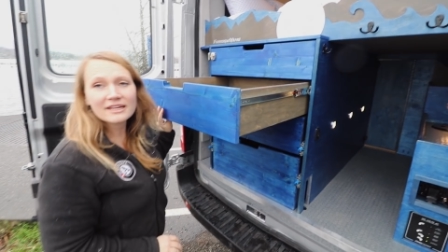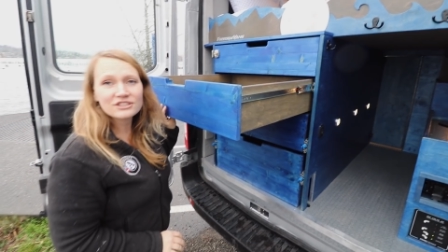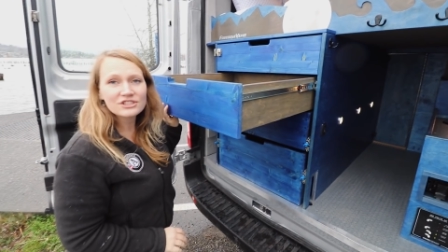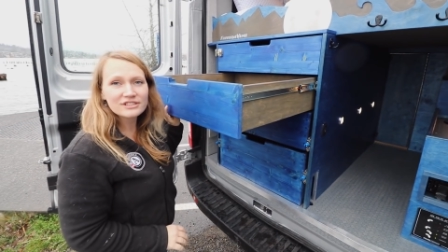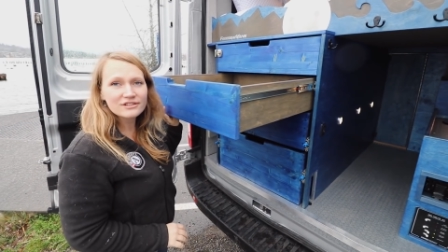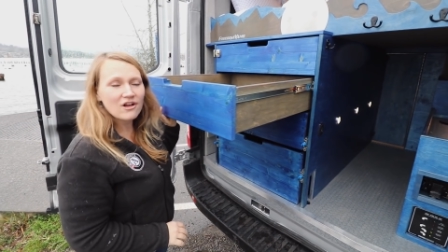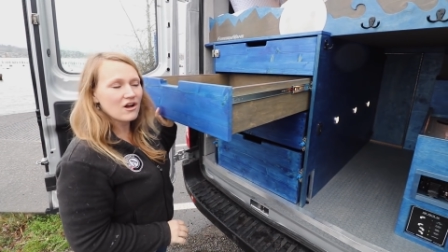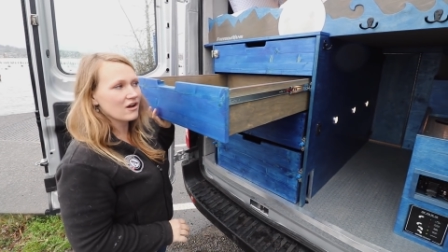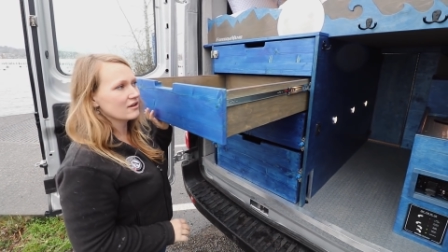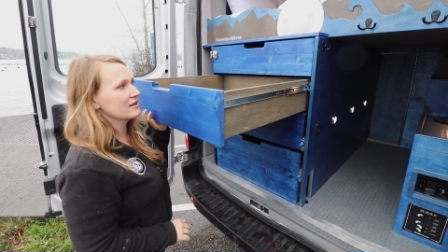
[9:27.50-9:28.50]
inches
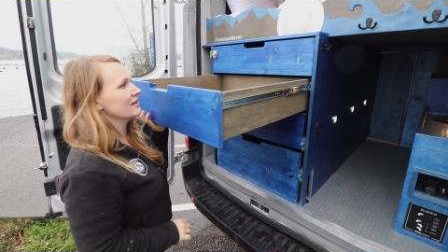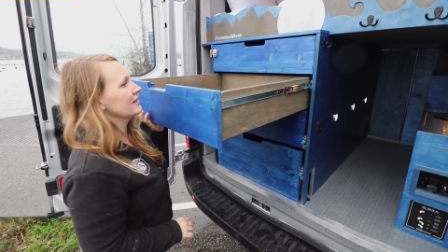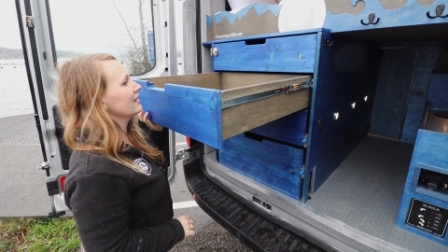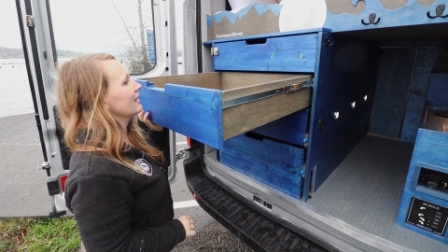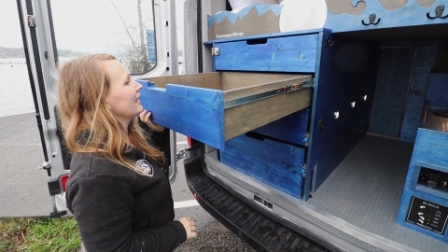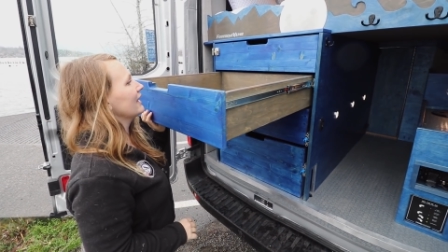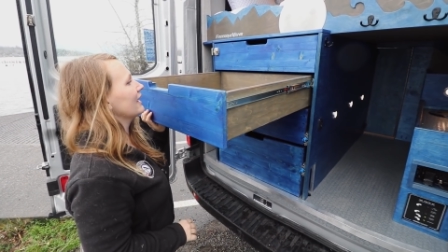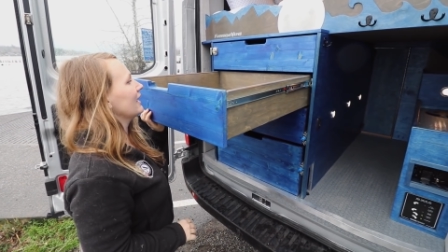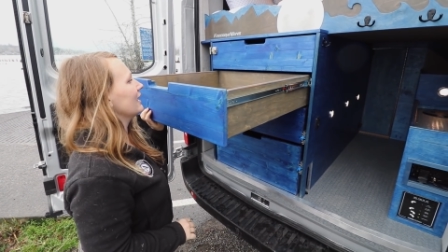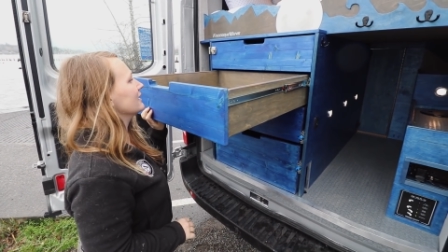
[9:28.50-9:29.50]
long,
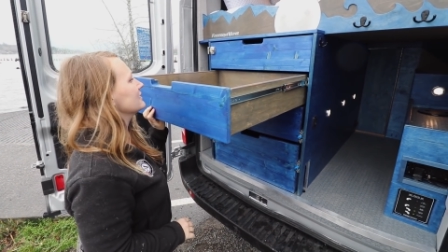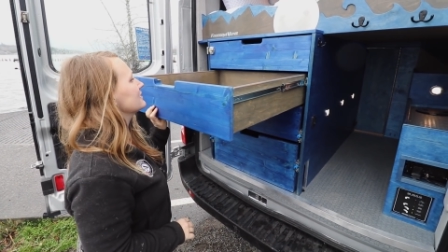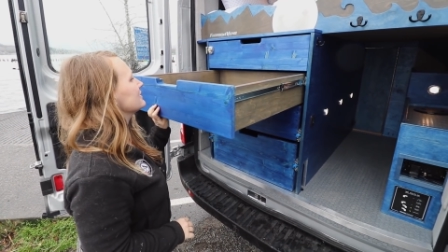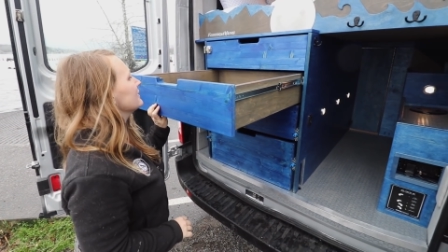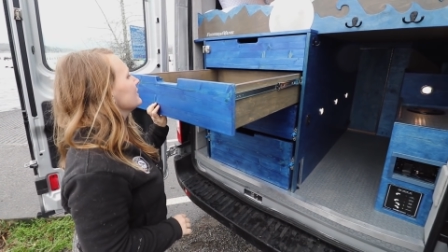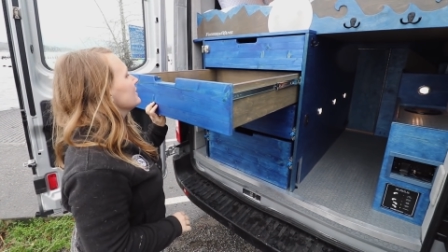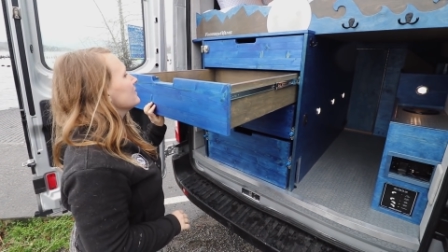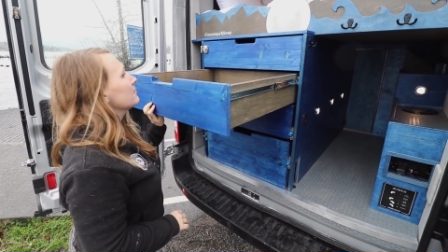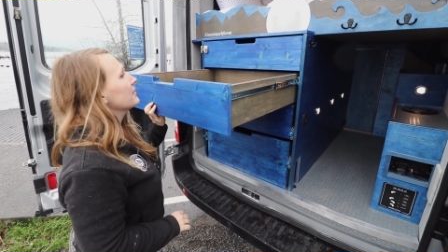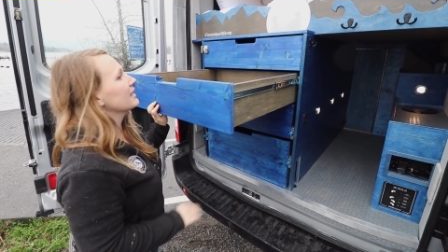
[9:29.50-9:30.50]
and
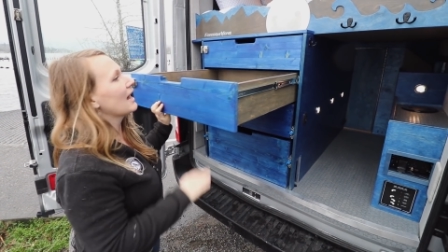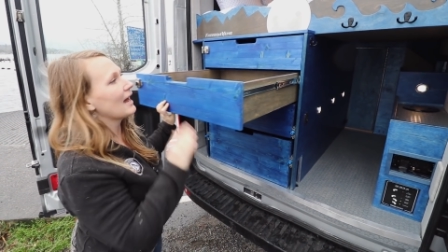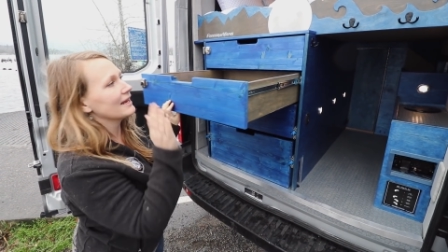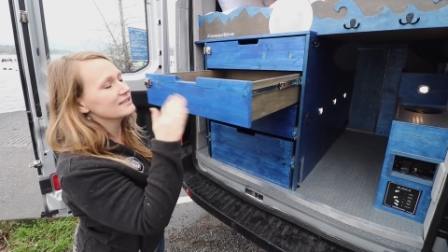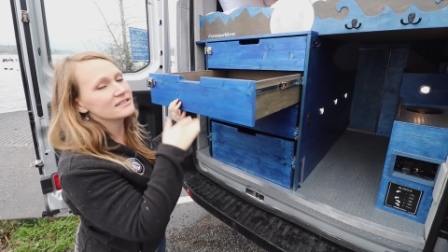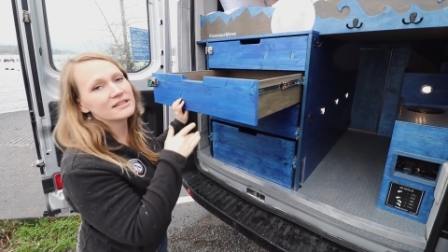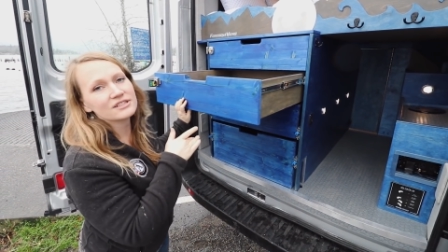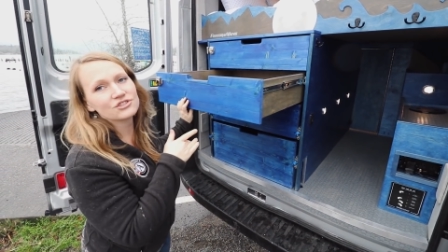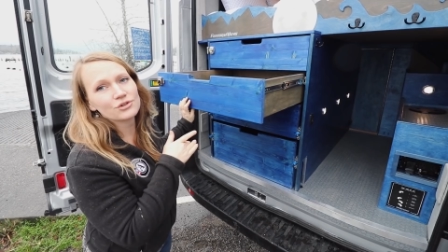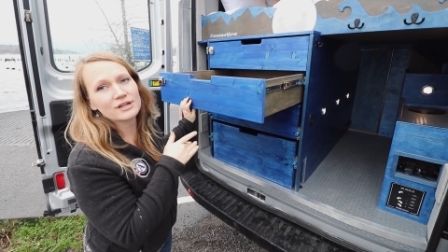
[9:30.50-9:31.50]
behind
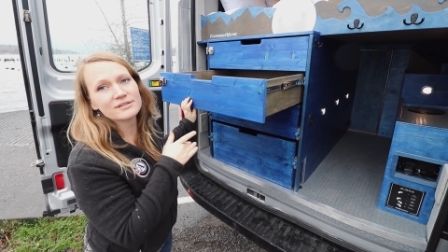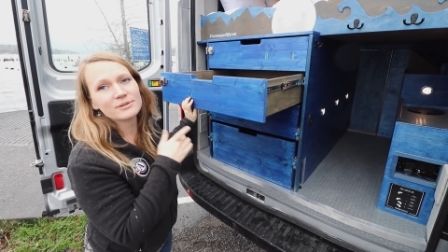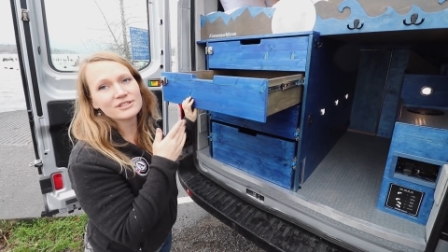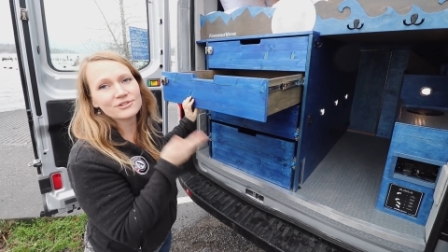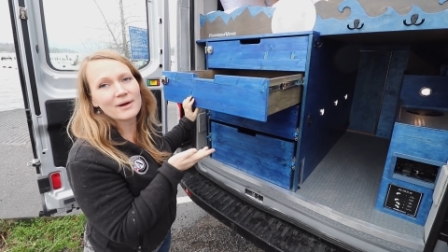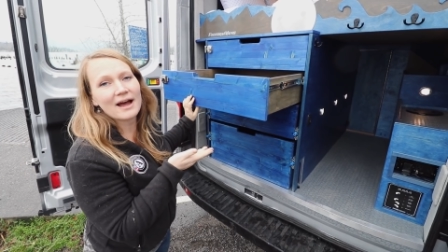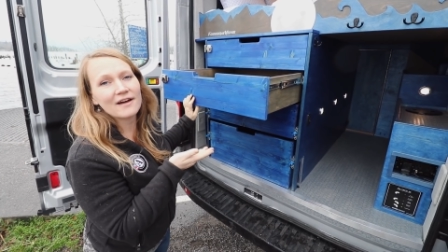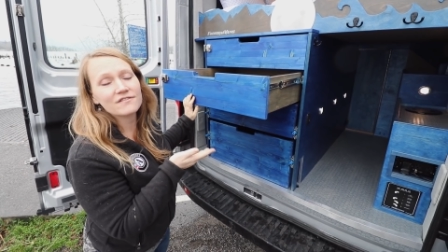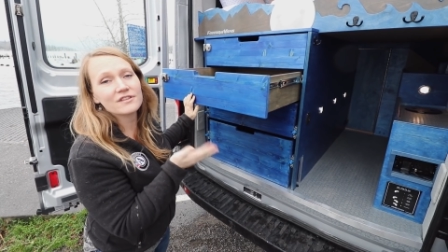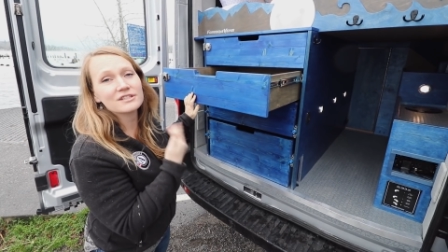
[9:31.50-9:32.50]
these drawers we do
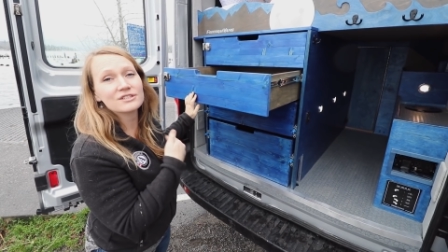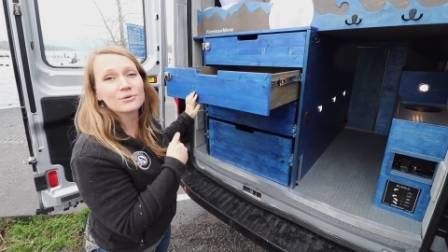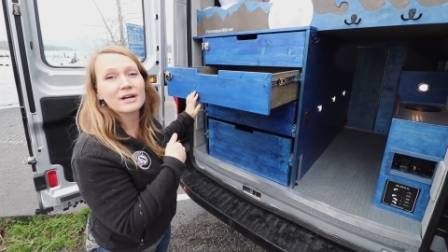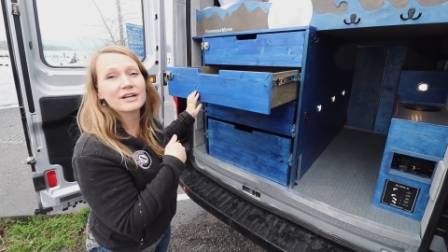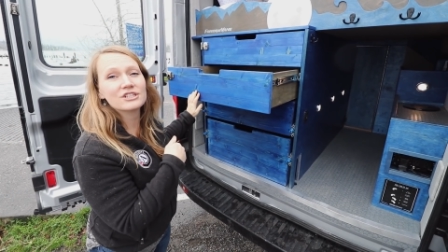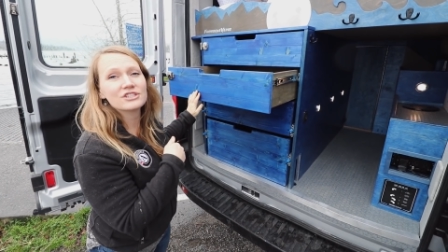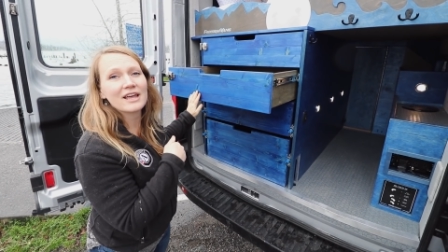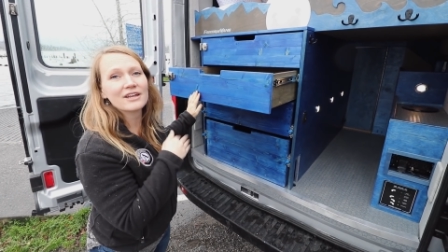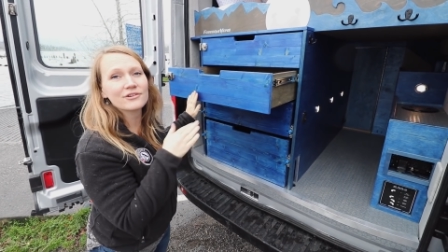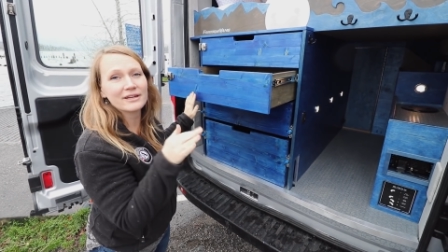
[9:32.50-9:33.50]
have the storage
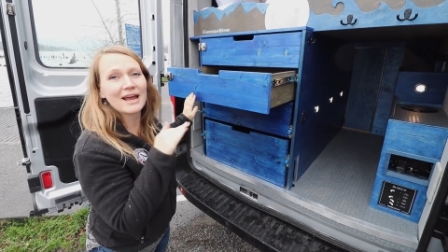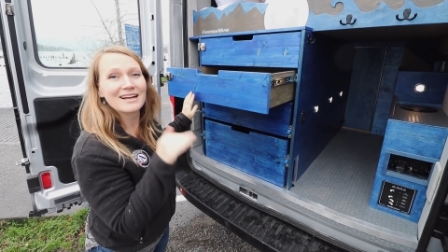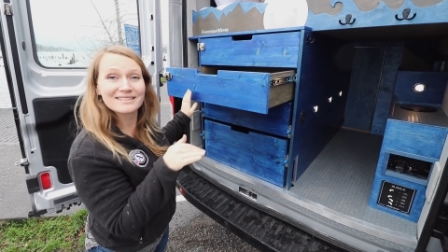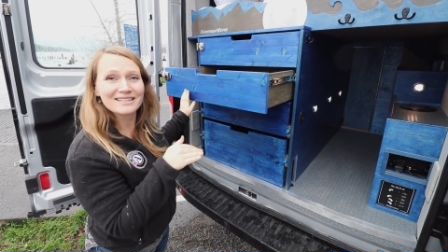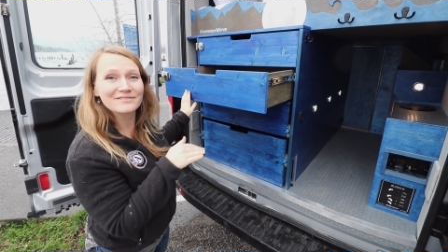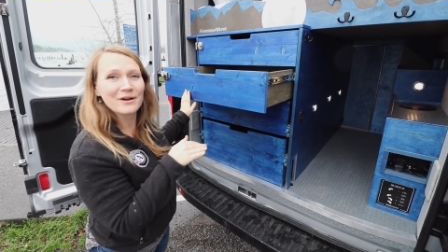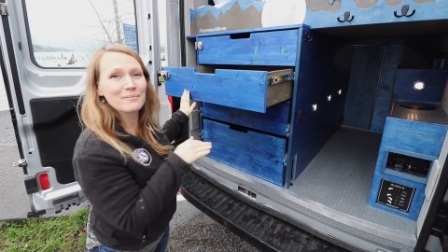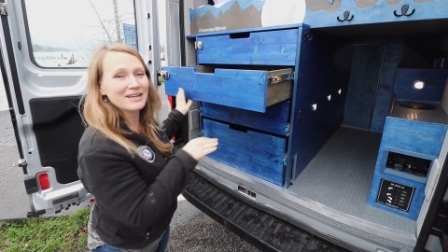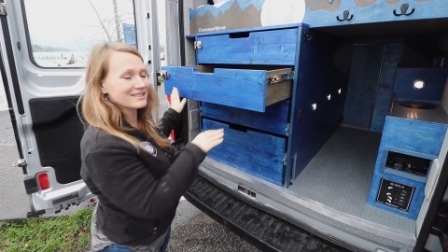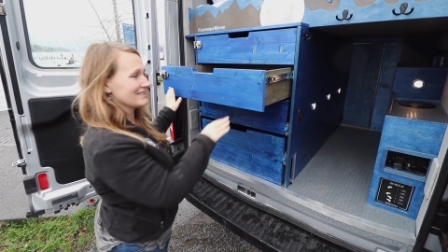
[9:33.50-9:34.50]
that you can access from
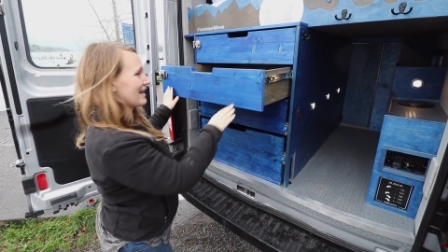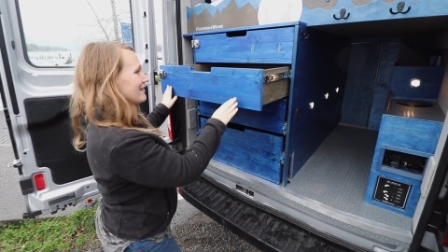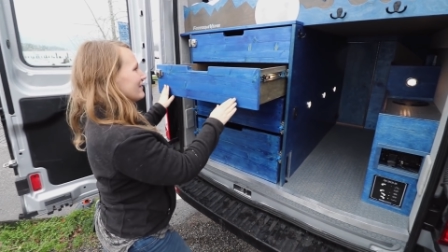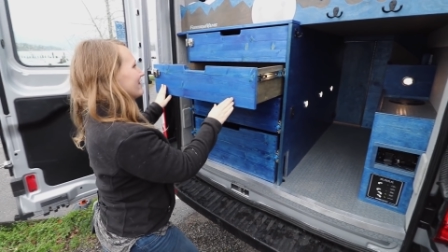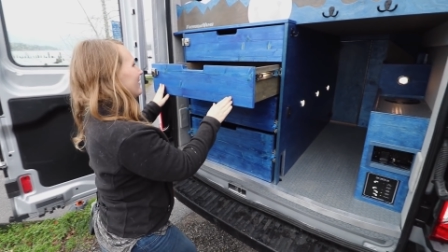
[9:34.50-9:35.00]
inside of the